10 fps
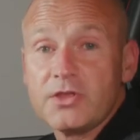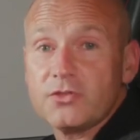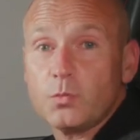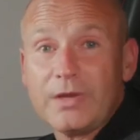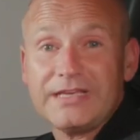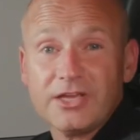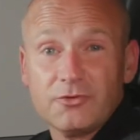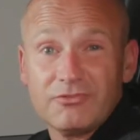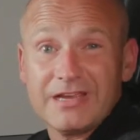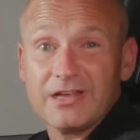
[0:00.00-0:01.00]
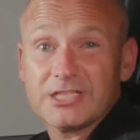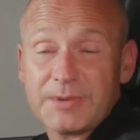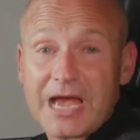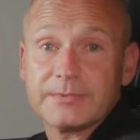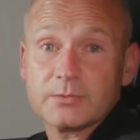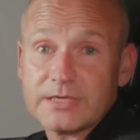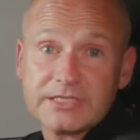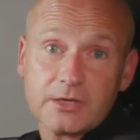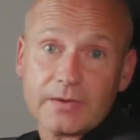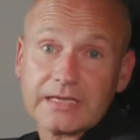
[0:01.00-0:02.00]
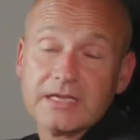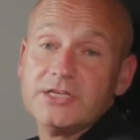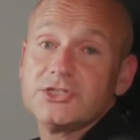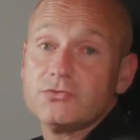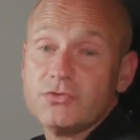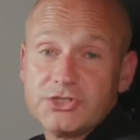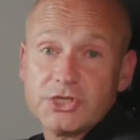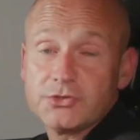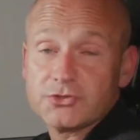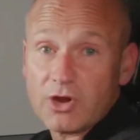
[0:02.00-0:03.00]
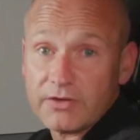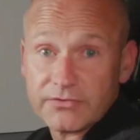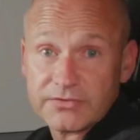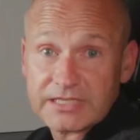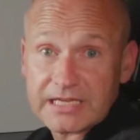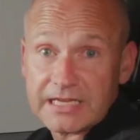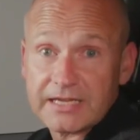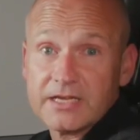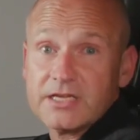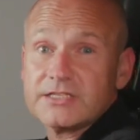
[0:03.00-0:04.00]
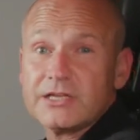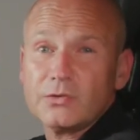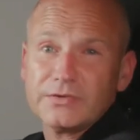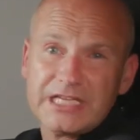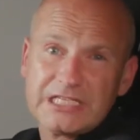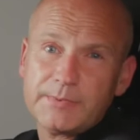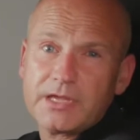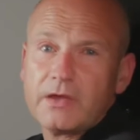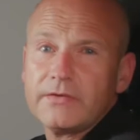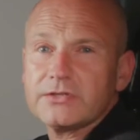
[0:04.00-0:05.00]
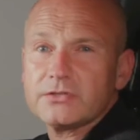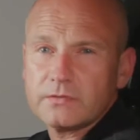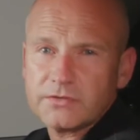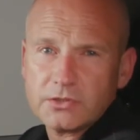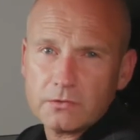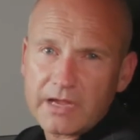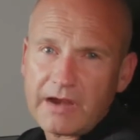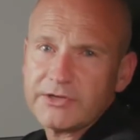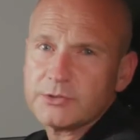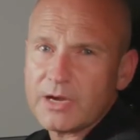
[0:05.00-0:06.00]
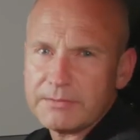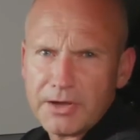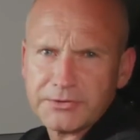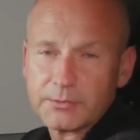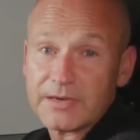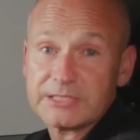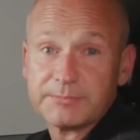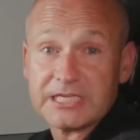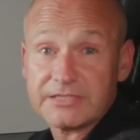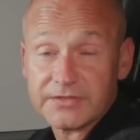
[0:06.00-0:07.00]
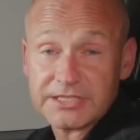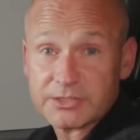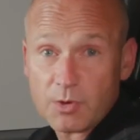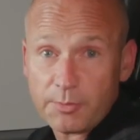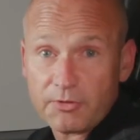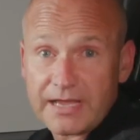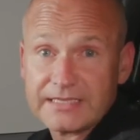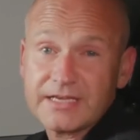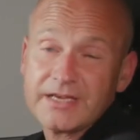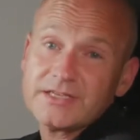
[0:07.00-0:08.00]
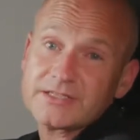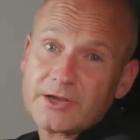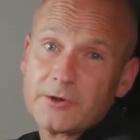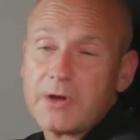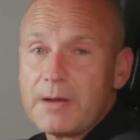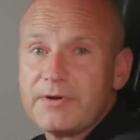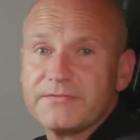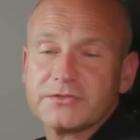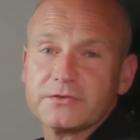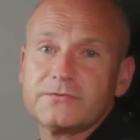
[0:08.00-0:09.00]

that we don't realise perhaps we're doing to reduce driver fatigue. So you'll need to be going at sort of dual carriageway motorway speeds for this to operate. So above the sort of